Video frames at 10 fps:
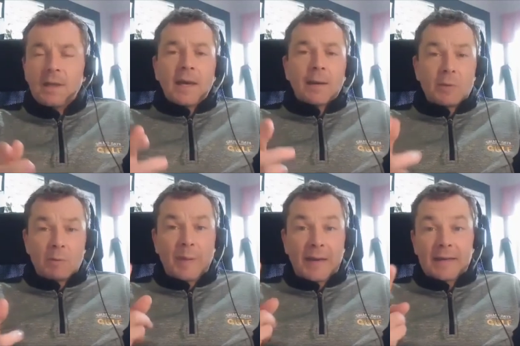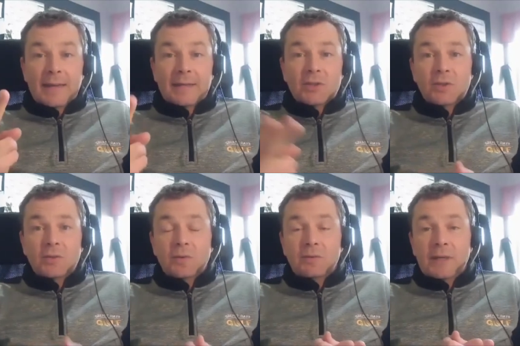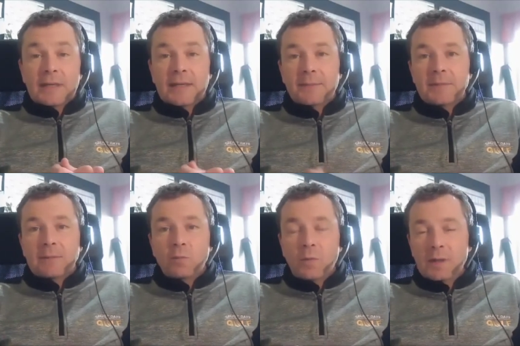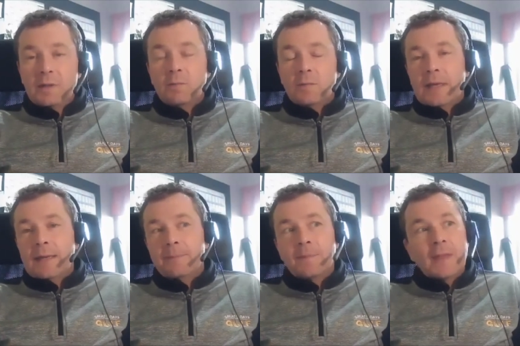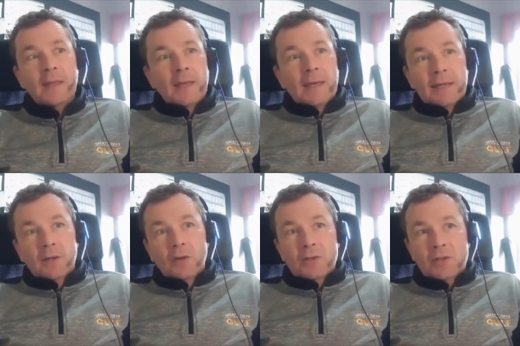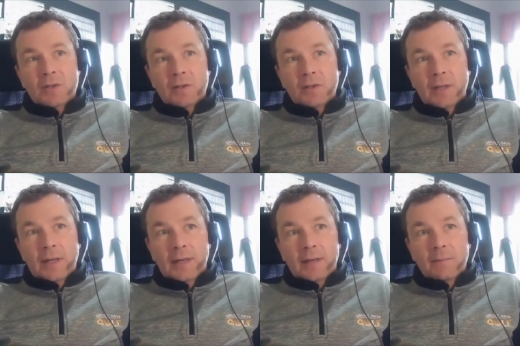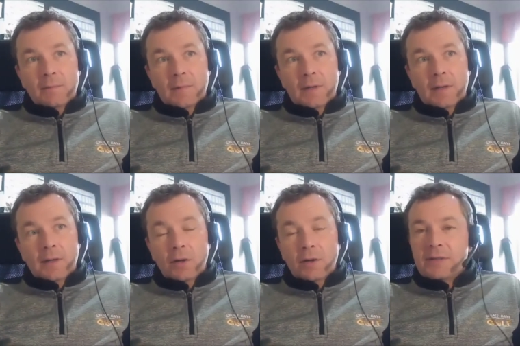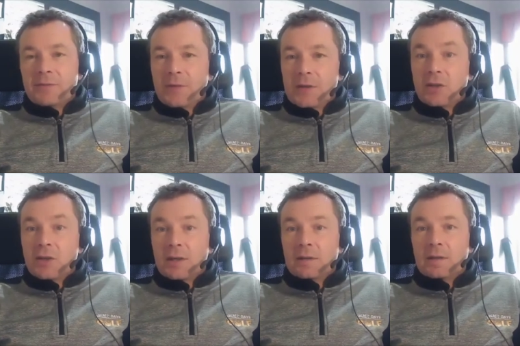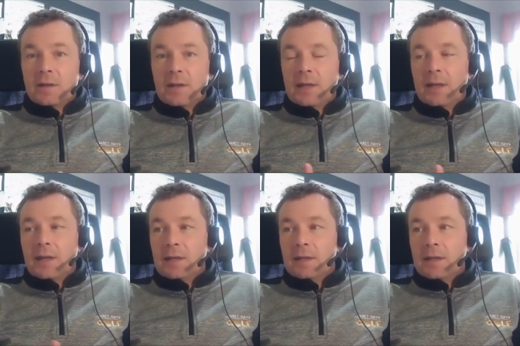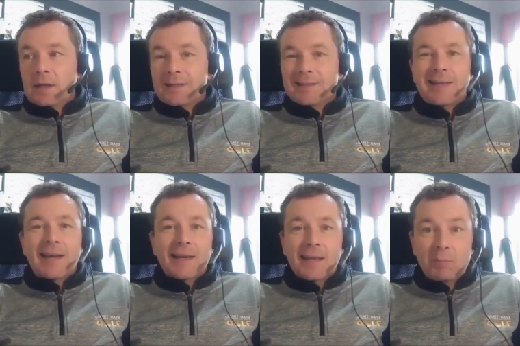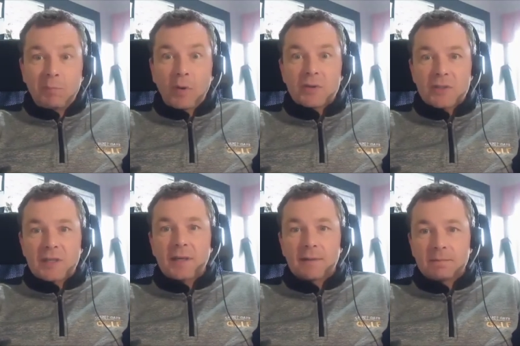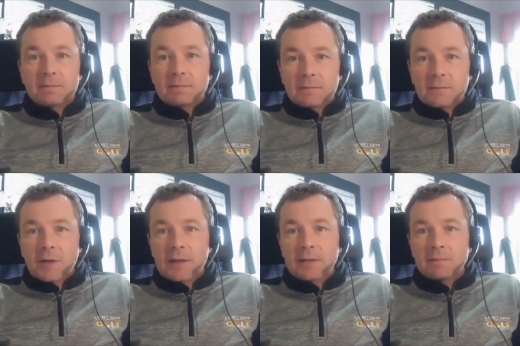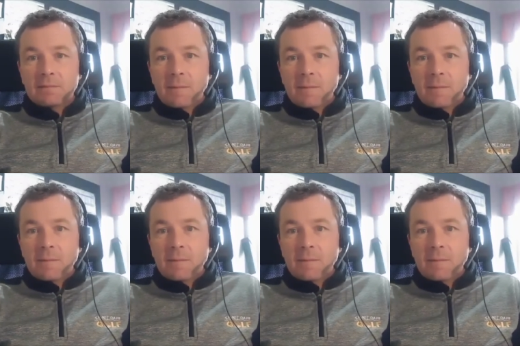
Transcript: And we were paired against two of the Ryder Cup team. One um, had lost uh, a lot of his vision in a tank in Bosnia, right? Yeah.